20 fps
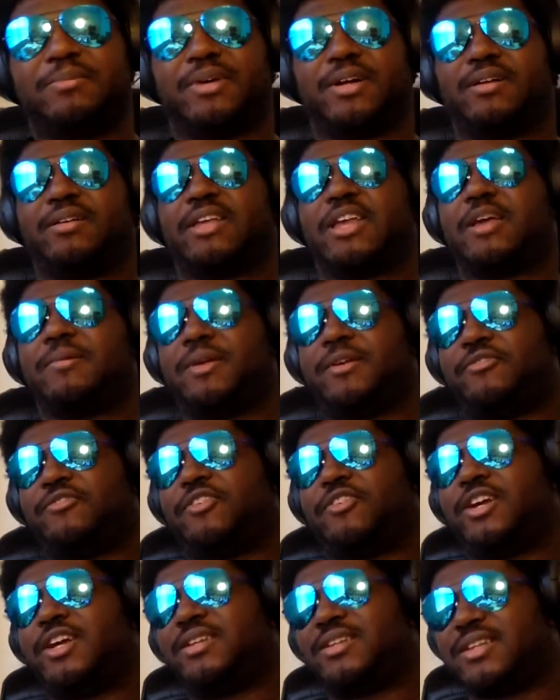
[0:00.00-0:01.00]
On the anime
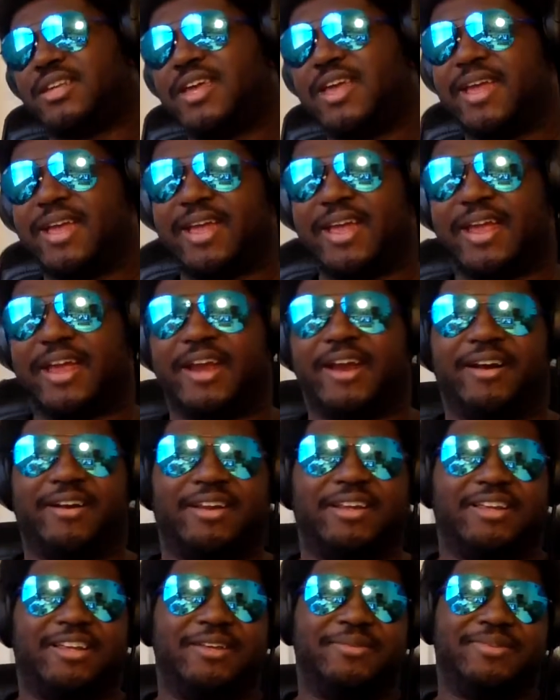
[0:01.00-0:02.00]
front,
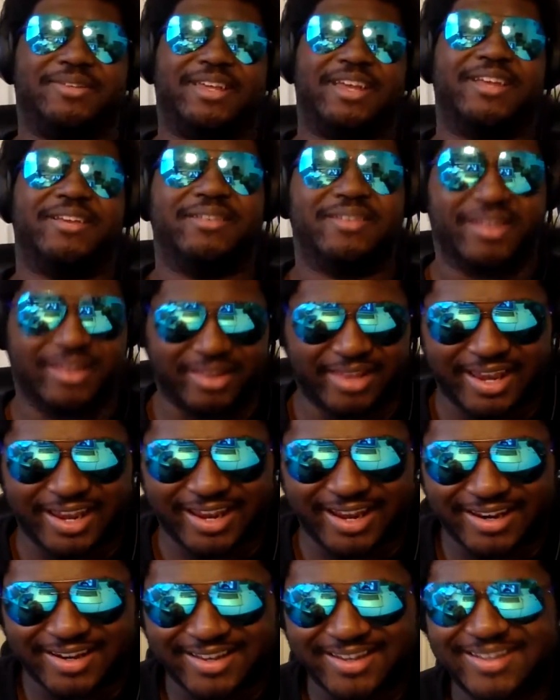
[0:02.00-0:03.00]
everything keeps getting
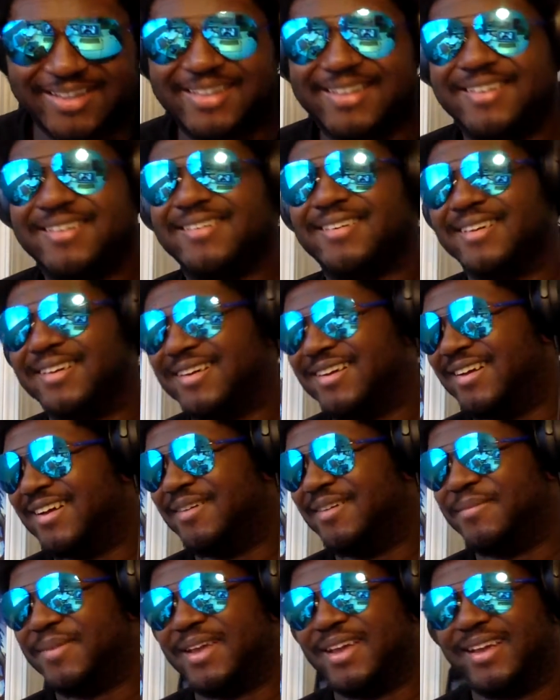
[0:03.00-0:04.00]
delayed.
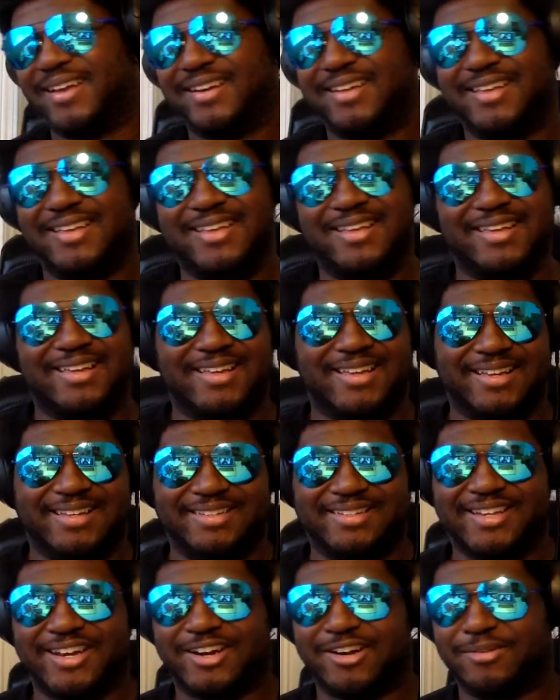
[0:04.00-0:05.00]
Oh man,
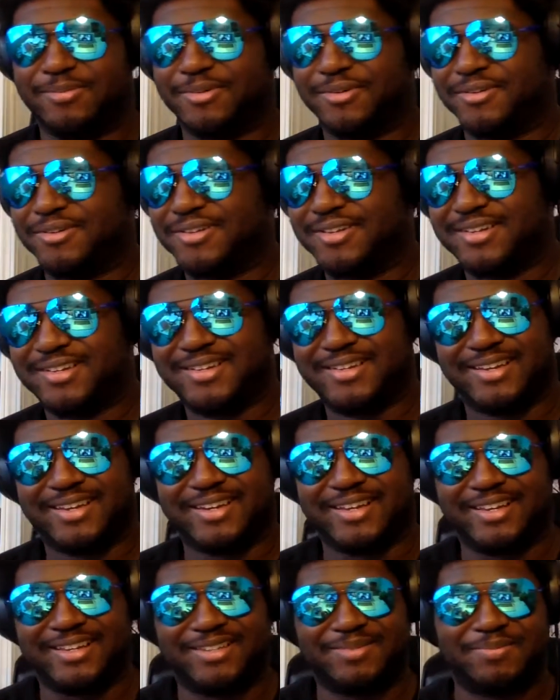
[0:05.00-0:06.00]
it's terrible.
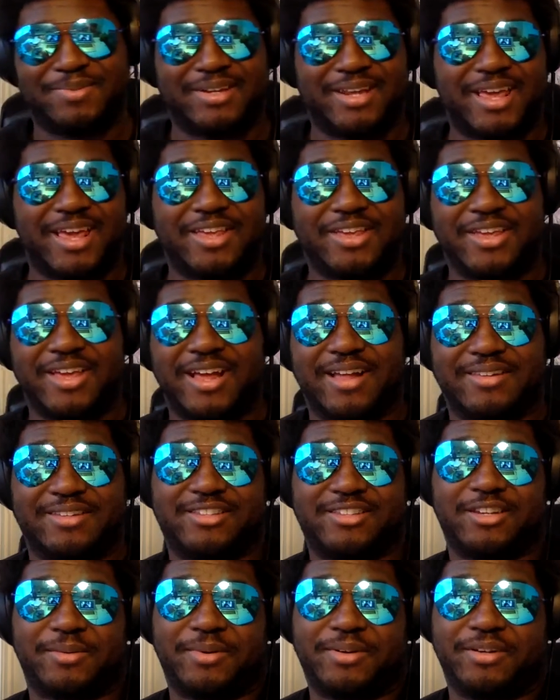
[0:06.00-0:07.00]
It is. But hey, yeah,
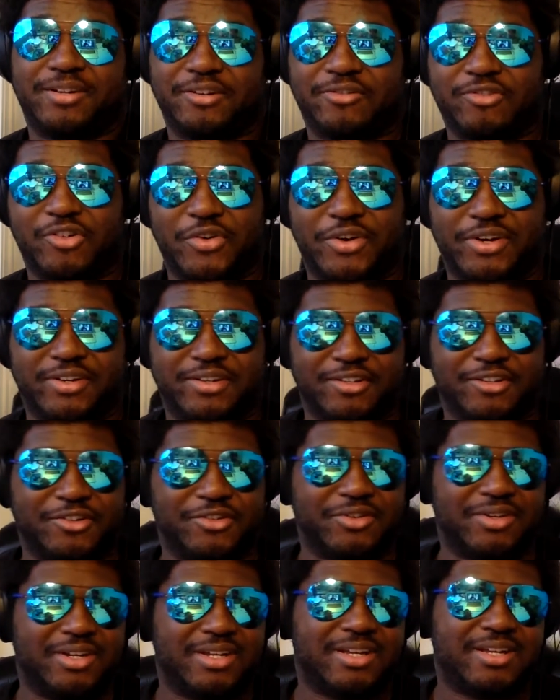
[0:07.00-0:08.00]
summer to look forward
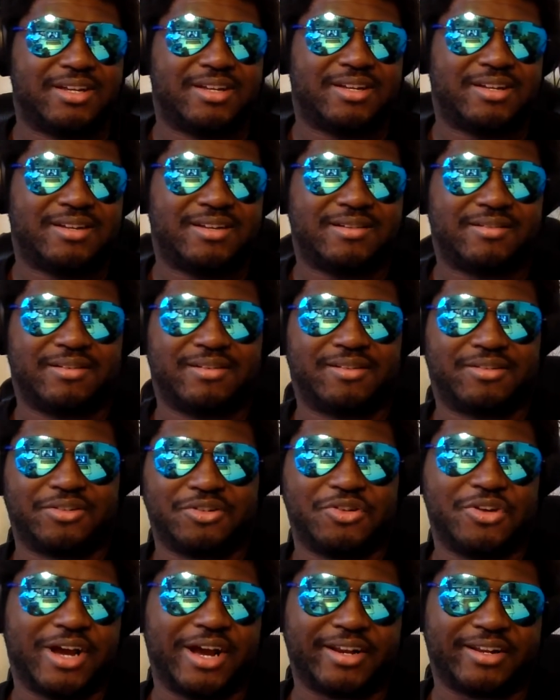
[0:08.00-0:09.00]
to. Well,
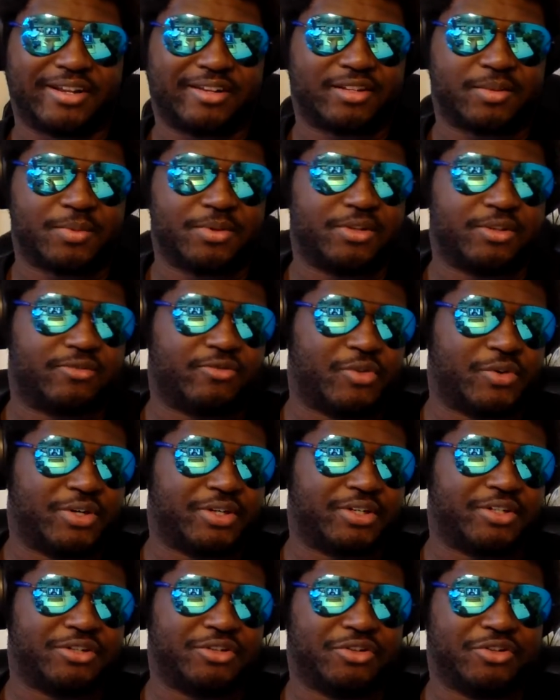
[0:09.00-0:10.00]
you guys got summer to look
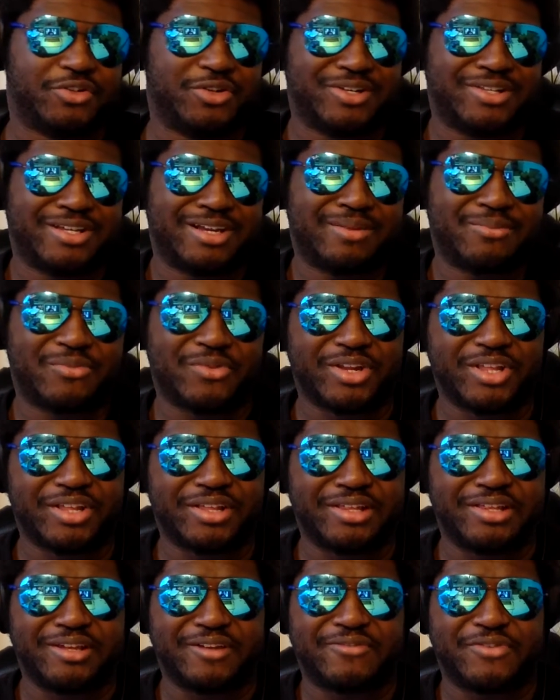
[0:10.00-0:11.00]
forward to. The only thing I'm
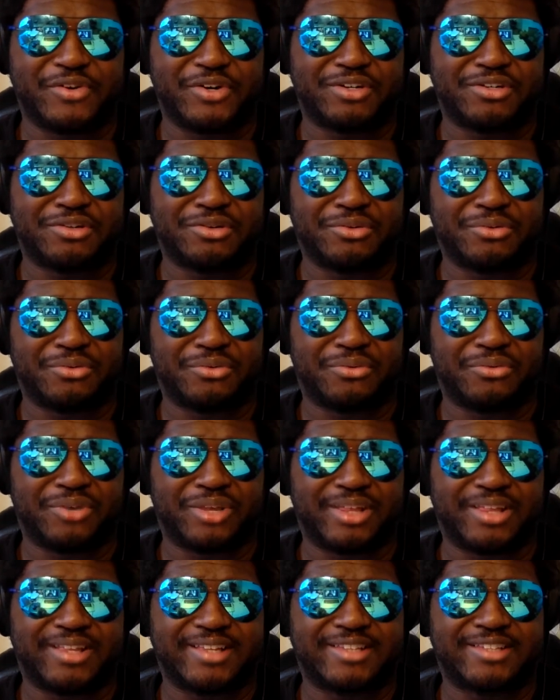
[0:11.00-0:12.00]
really looking forward to,
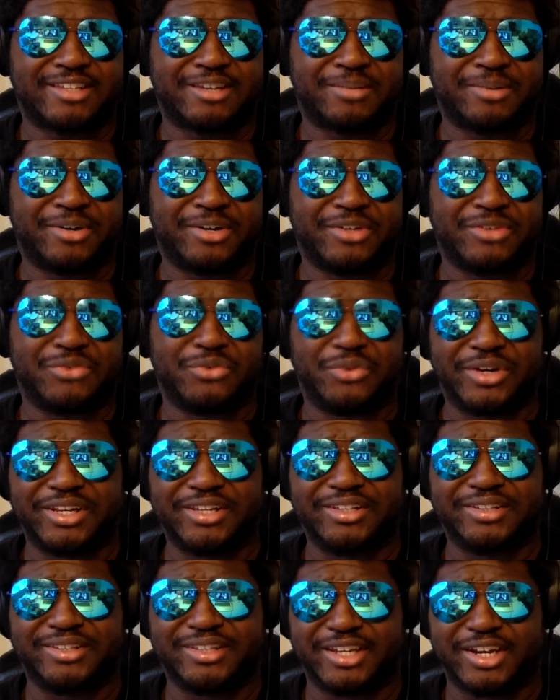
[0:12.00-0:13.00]
really, this summer is
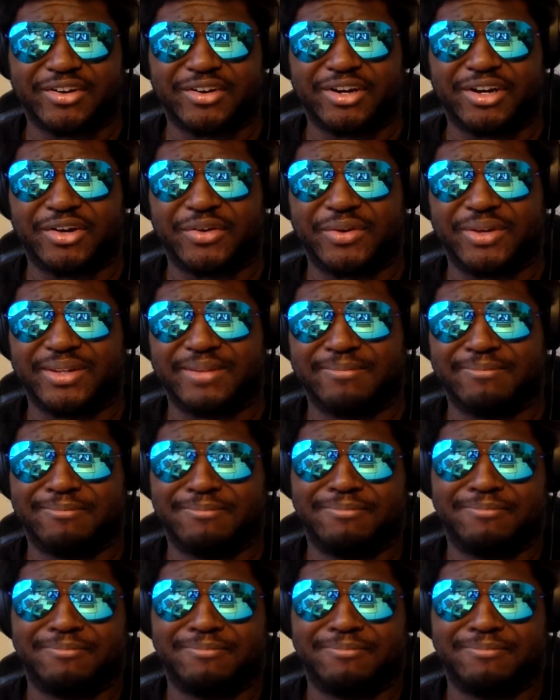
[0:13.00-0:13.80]
ReZero. And